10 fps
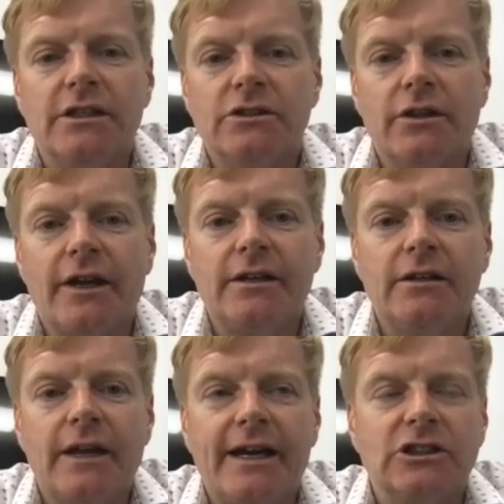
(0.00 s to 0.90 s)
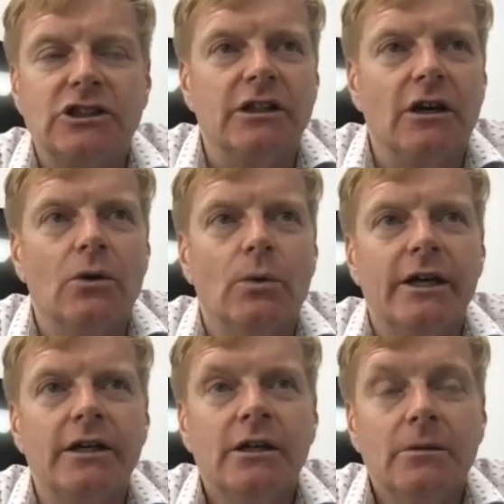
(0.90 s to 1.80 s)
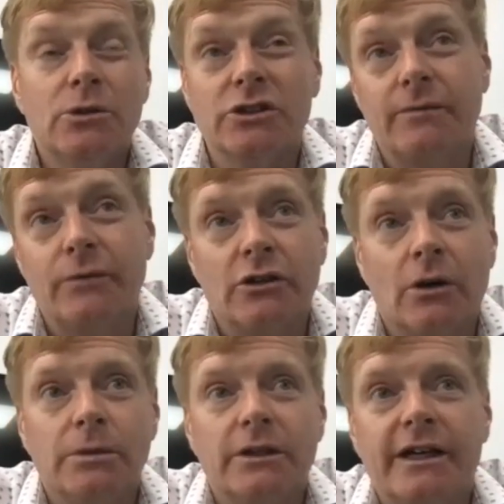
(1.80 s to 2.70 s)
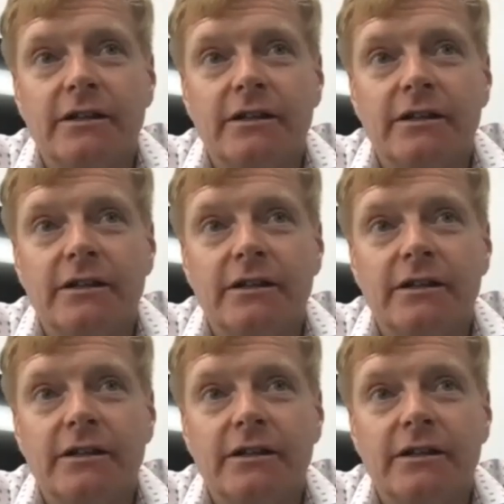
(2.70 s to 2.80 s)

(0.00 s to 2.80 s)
So they actually go away because they're very complicated.